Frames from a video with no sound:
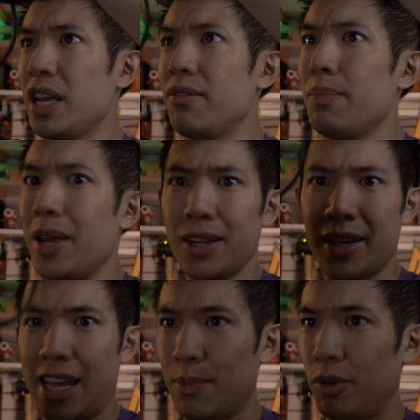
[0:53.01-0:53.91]
they even make a
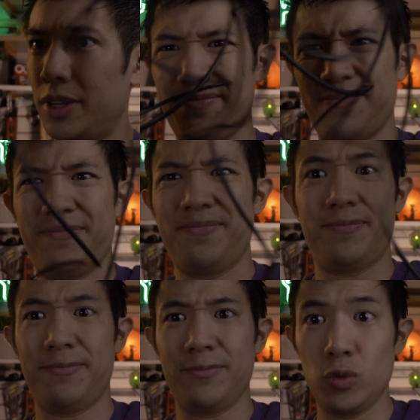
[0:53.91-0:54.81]
cable this long?
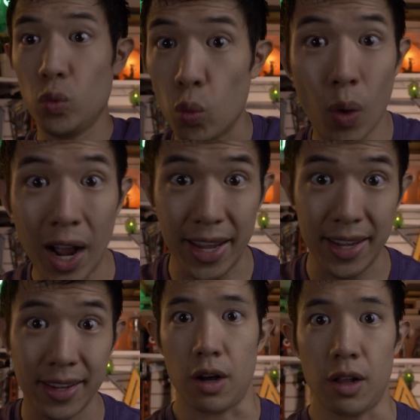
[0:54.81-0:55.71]
Why?
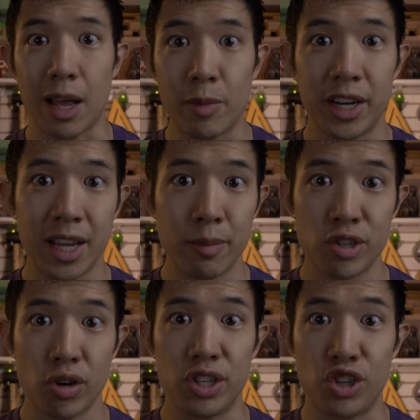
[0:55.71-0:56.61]
Allow me to
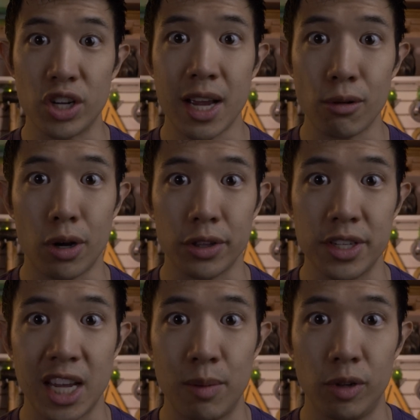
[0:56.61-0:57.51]
demonstrate just how long
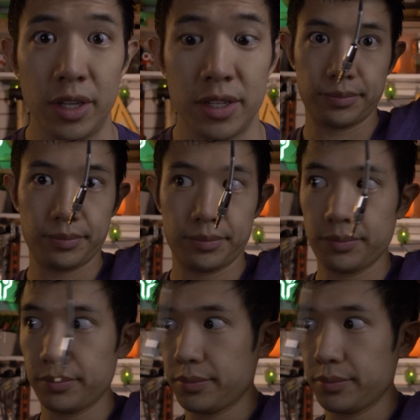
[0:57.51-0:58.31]
this cable is. If